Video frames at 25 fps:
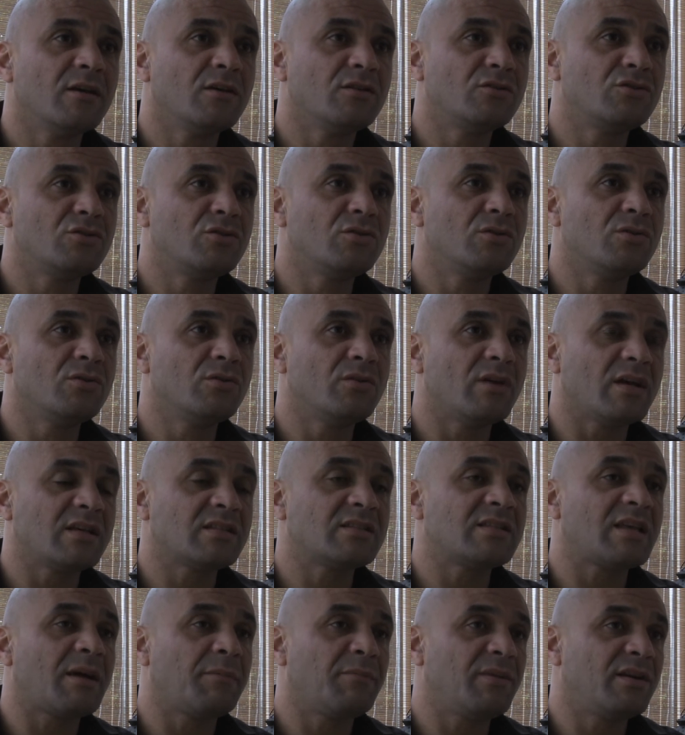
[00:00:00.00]
to
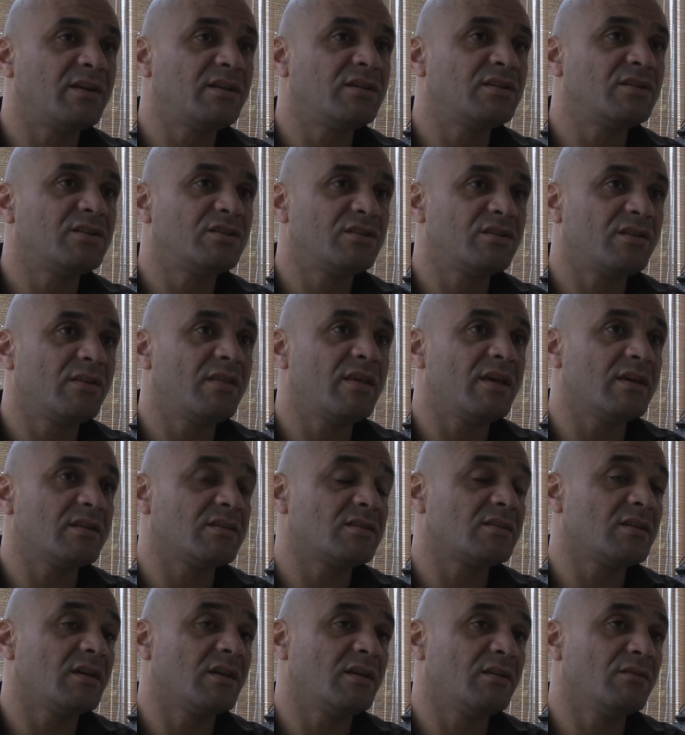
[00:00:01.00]
establish
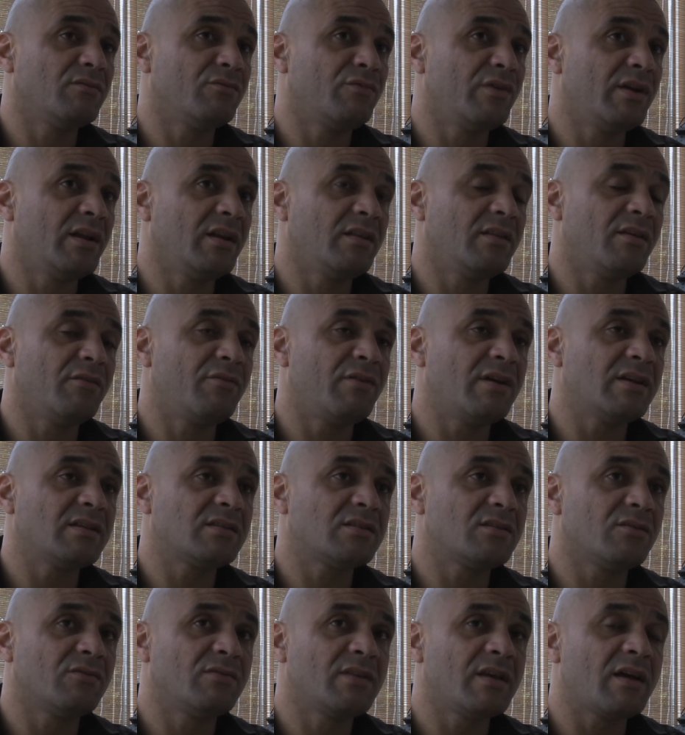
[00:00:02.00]
this, and really the
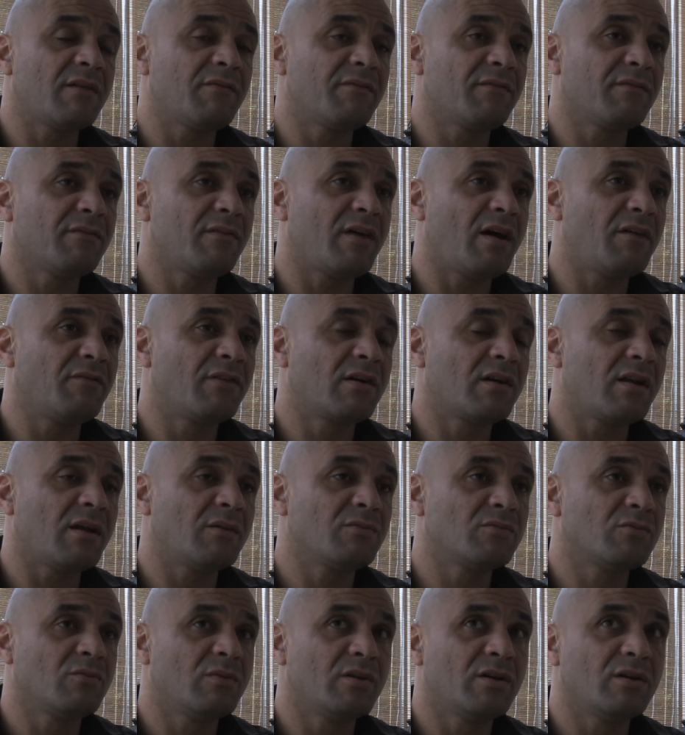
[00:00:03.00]
rest of the other
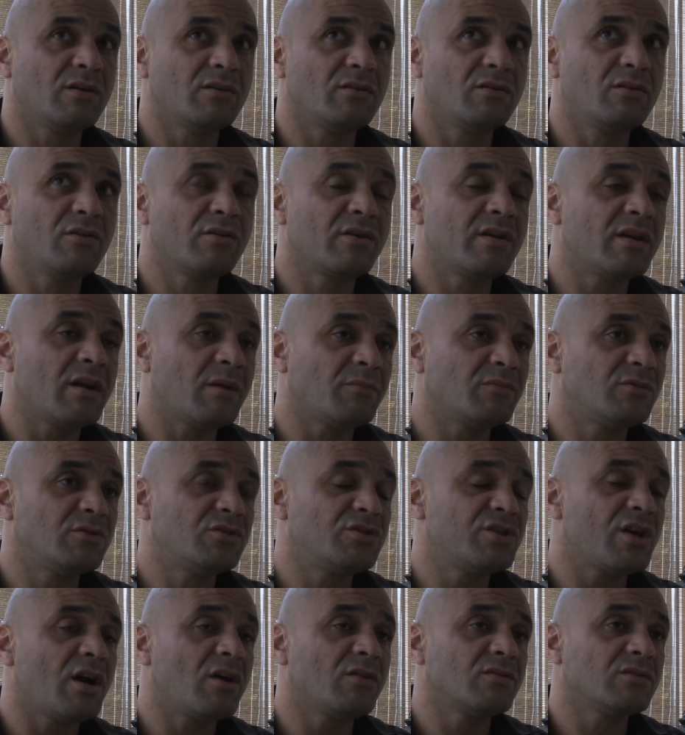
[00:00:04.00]
clubs were looking up to
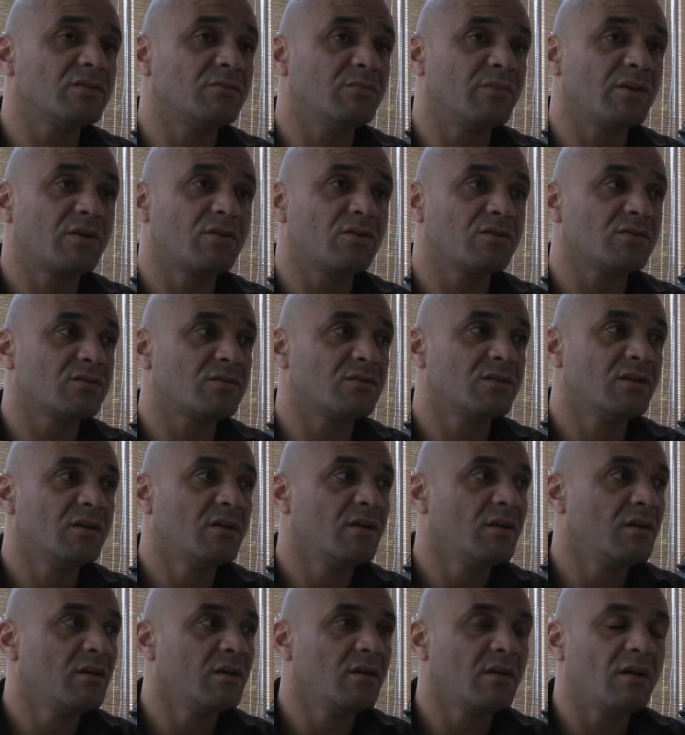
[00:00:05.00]
Charlton, because
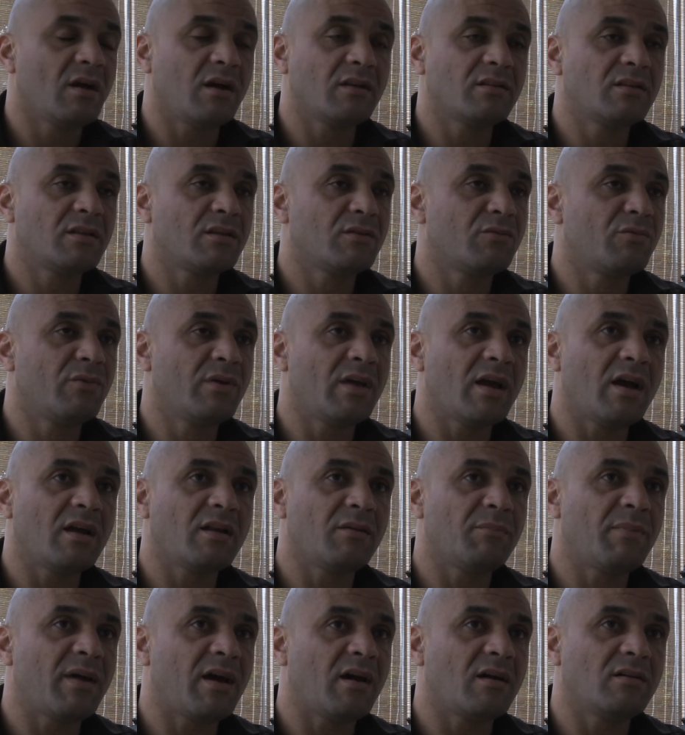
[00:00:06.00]
I think we
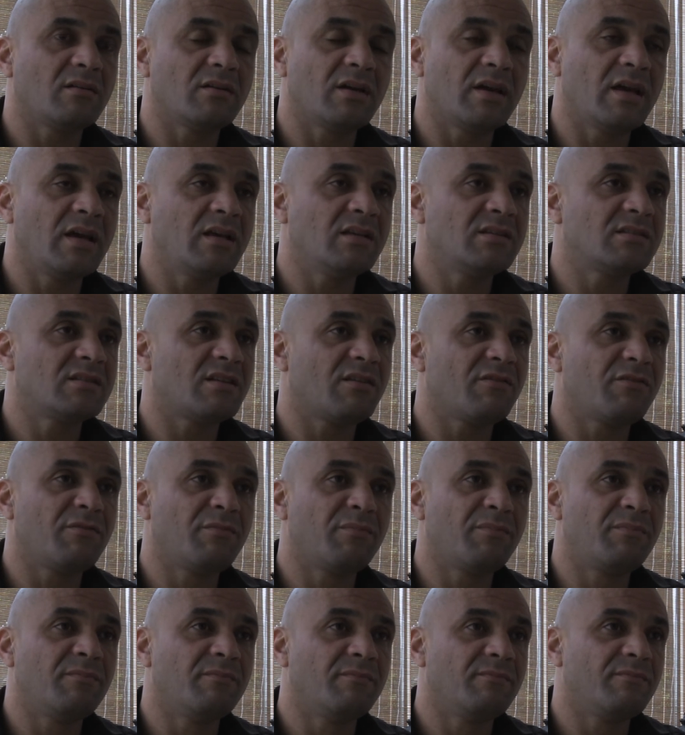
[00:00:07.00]
had about 8,
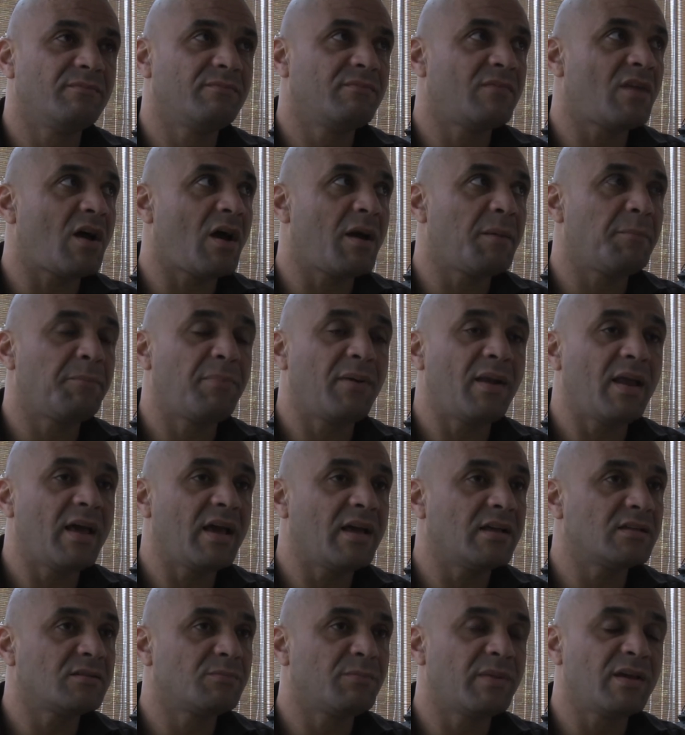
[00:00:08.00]
7, 9
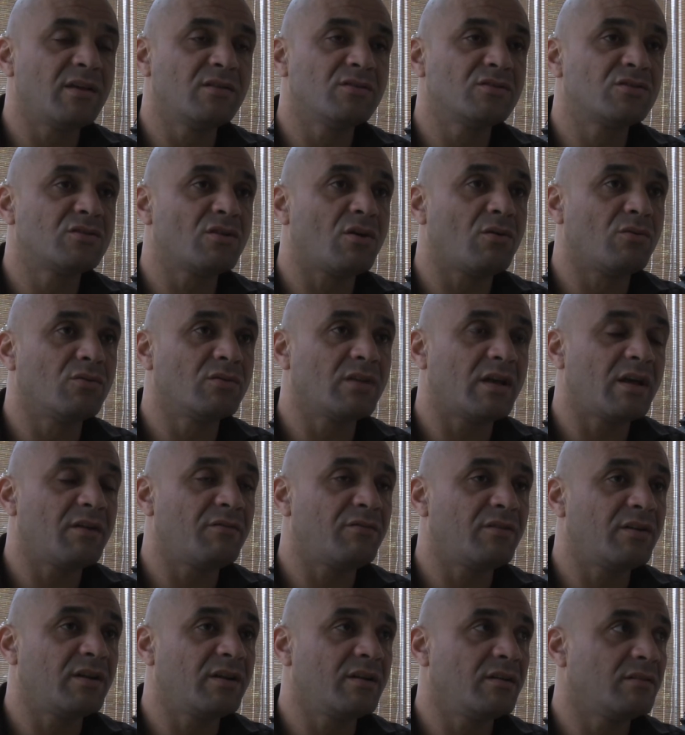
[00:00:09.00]
players being sold
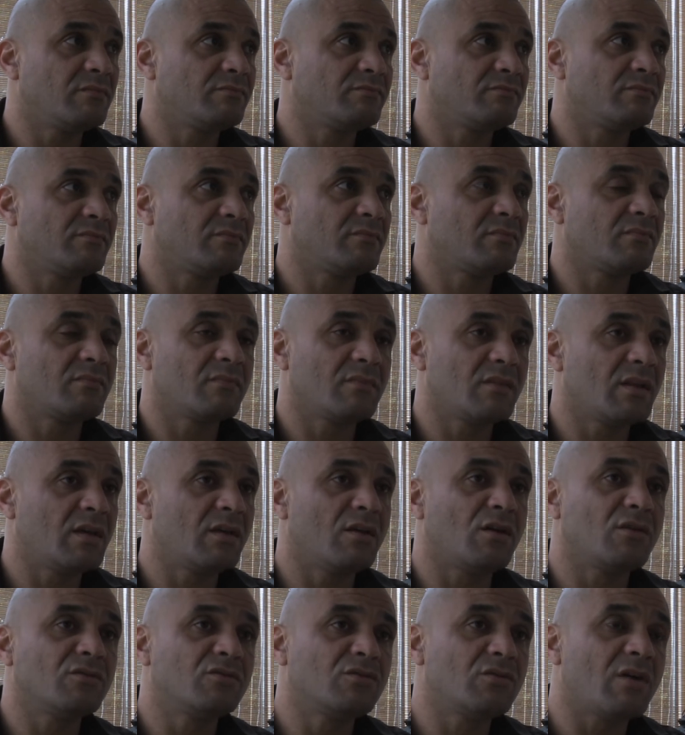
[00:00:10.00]
every,
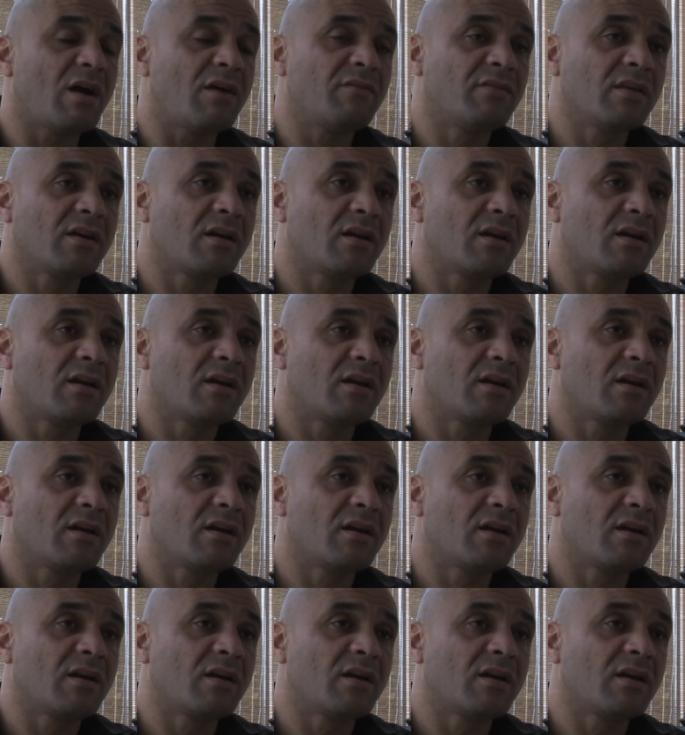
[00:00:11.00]
to other